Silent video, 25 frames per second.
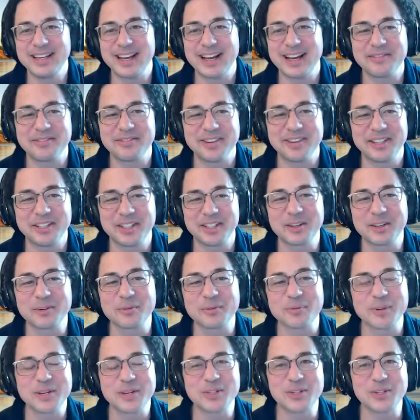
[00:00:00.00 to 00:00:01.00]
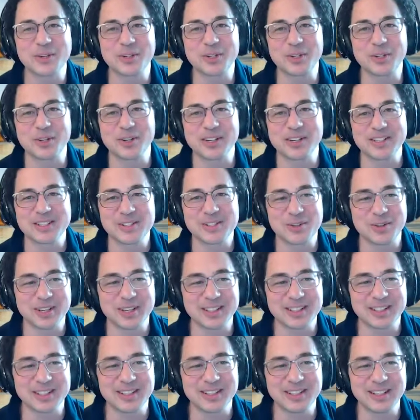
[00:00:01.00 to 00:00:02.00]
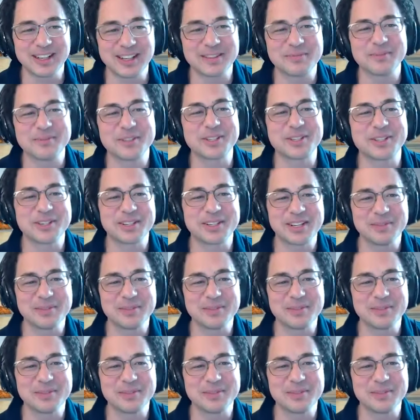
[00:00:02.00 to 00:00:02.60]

FHL researcher and instructor, and Mr.